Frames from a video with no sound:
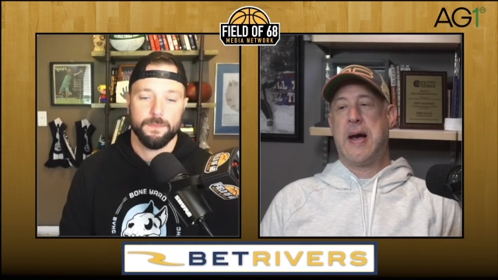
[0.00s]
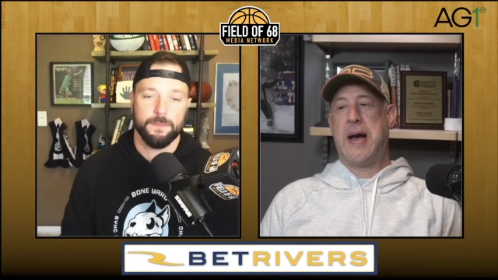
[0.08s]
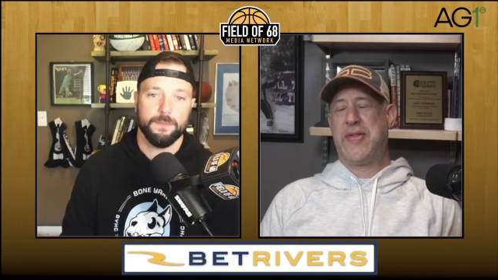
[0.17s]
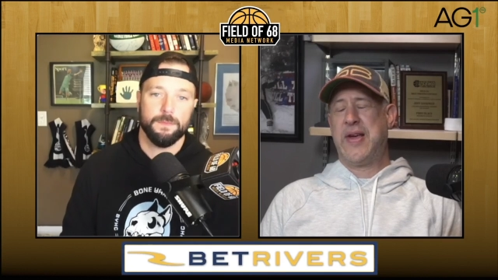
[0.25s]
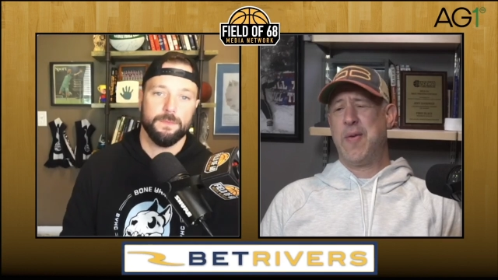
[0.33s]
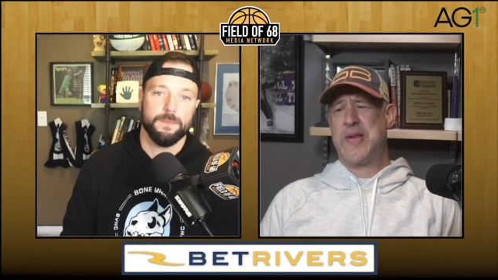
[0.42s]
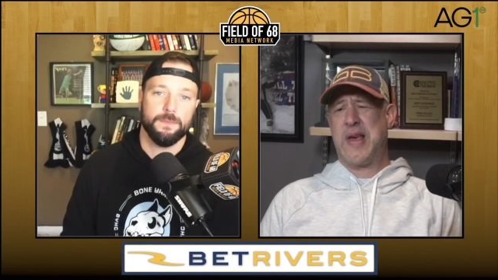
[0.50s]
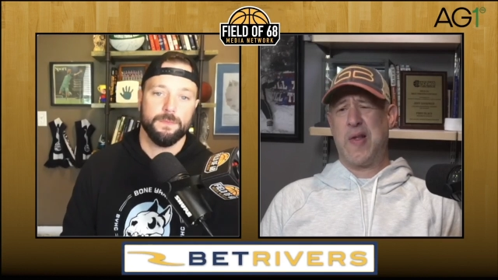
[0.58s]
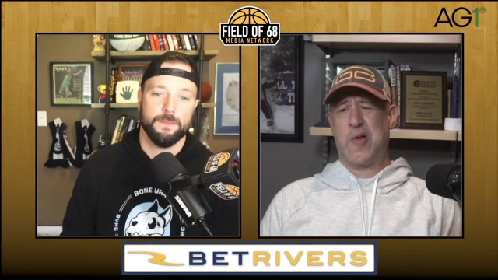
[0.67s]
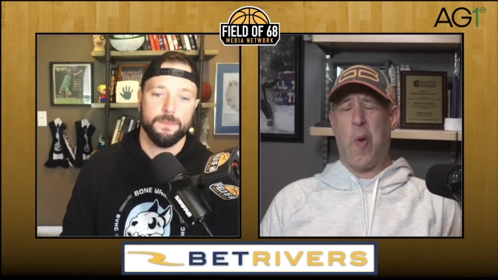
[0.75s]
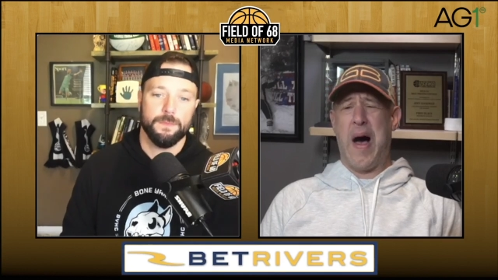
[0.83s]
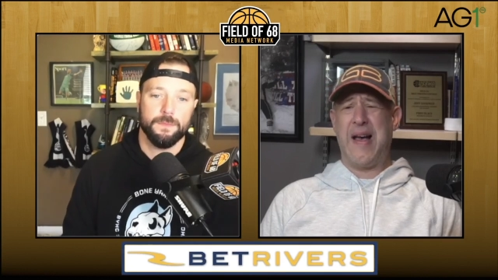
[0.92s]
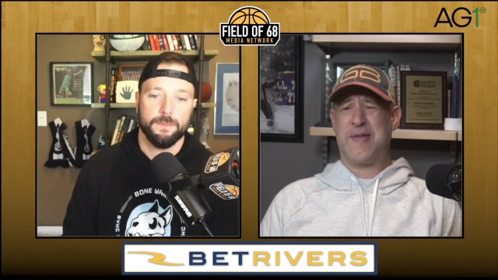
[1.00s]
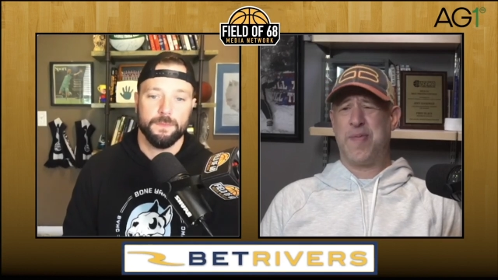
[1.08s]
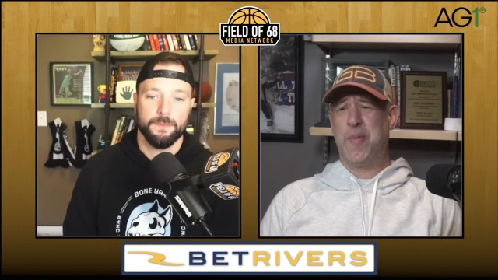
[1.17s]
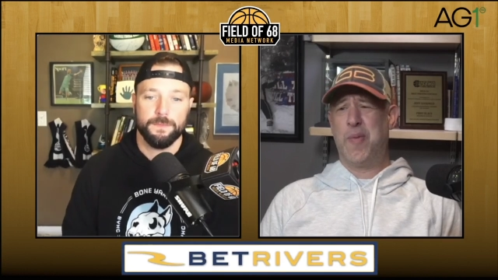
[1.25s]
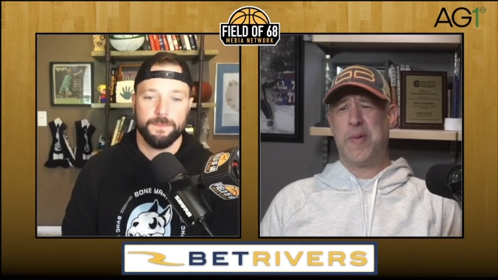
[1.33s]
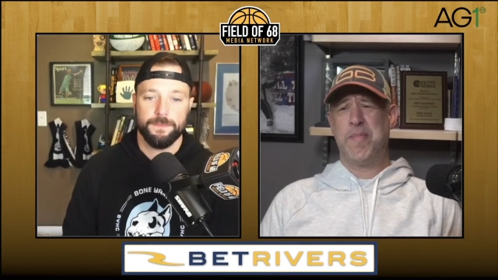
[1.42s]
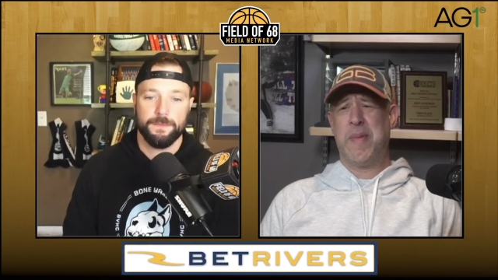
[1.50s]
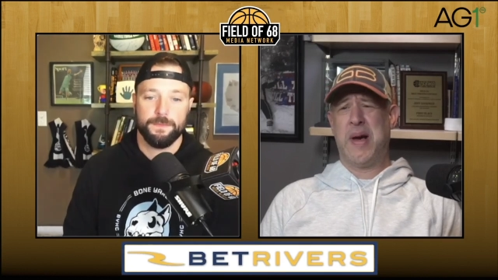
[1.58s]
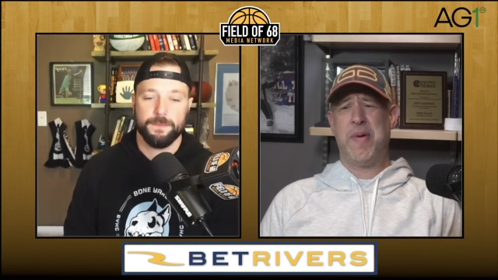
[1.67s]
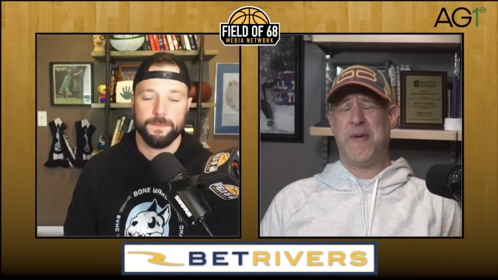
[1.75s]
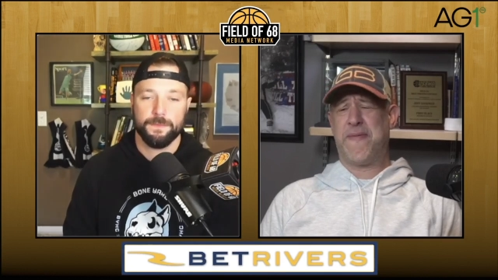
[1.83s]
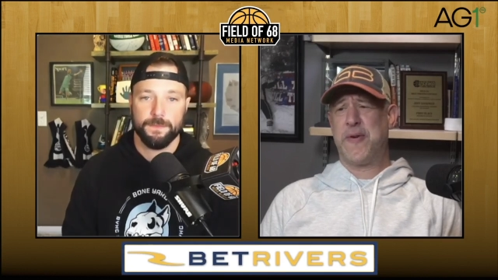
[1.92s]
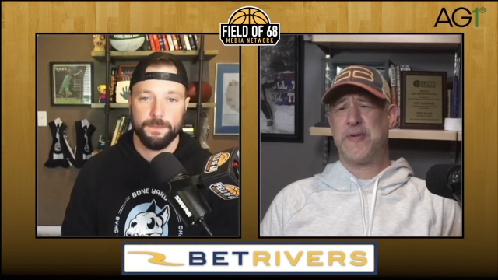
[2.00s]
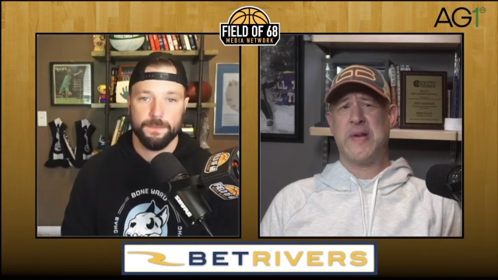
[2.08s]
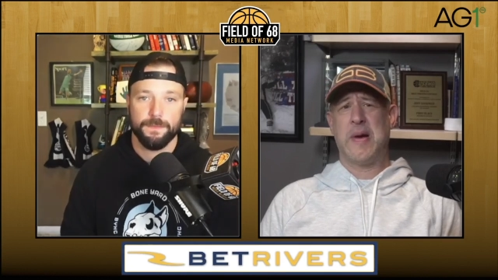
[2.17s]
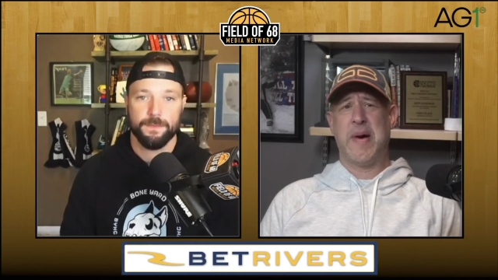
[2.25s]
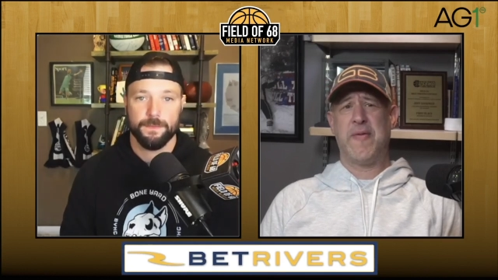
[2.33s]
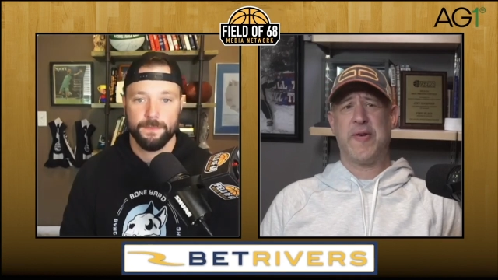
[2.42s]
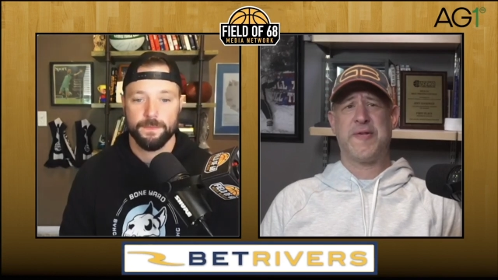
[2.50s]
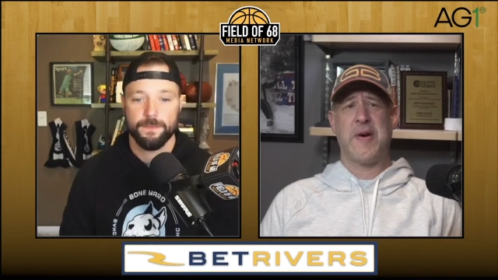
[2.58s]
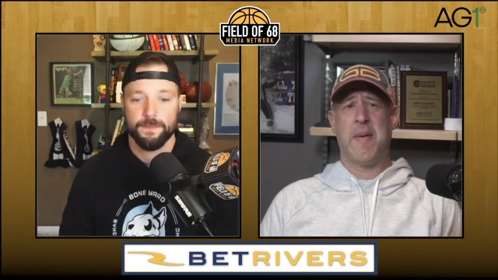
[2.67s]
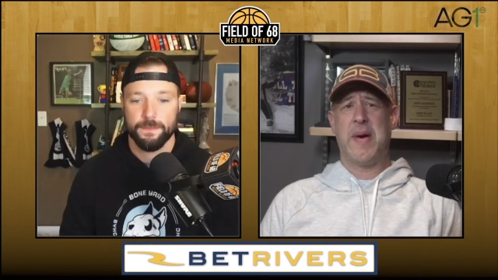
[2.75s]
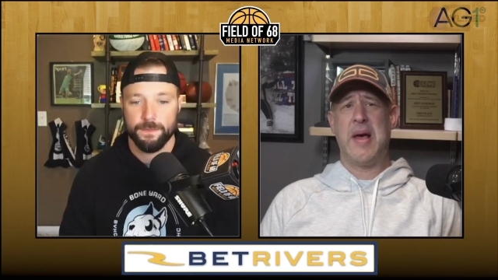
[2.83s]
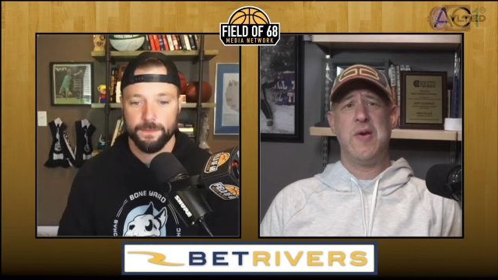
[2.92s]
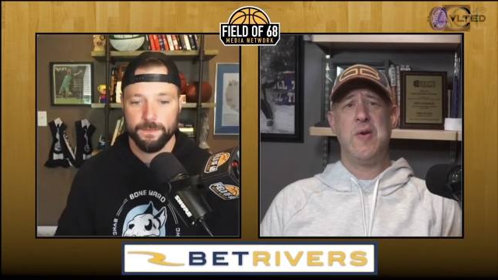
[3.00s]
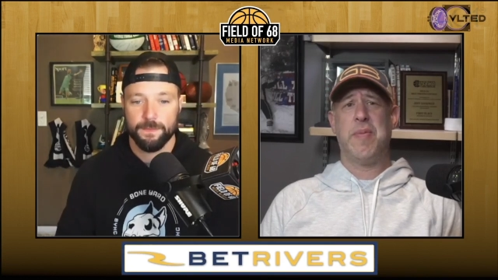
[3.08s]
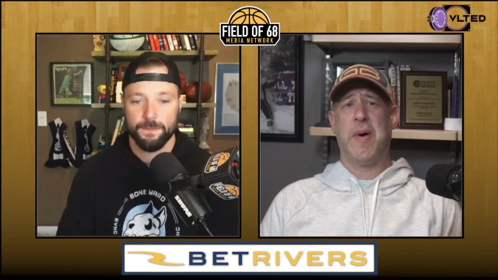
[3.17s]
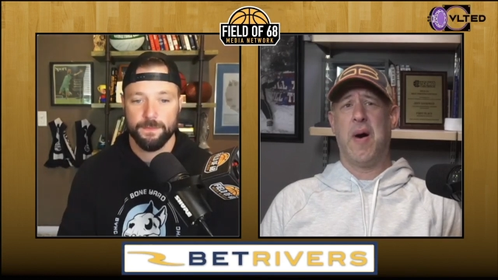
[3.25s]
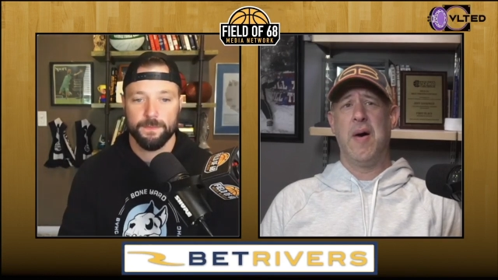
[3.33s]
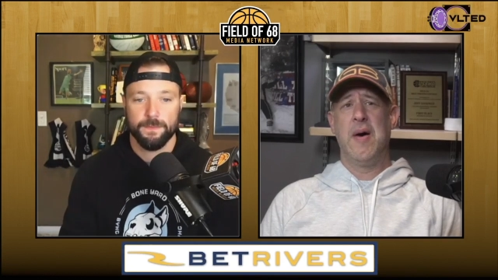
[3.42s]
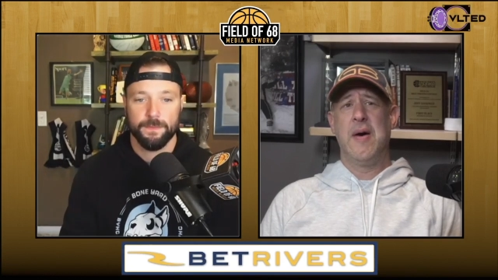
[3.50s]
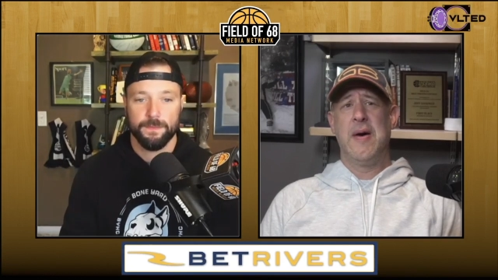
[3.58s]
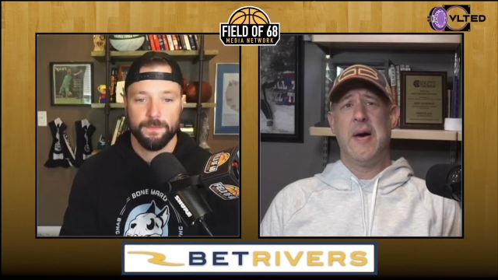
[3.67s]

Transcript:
Speaker 1: I think it was against Wiseman, might have been the first time I ever saw him in AU ball.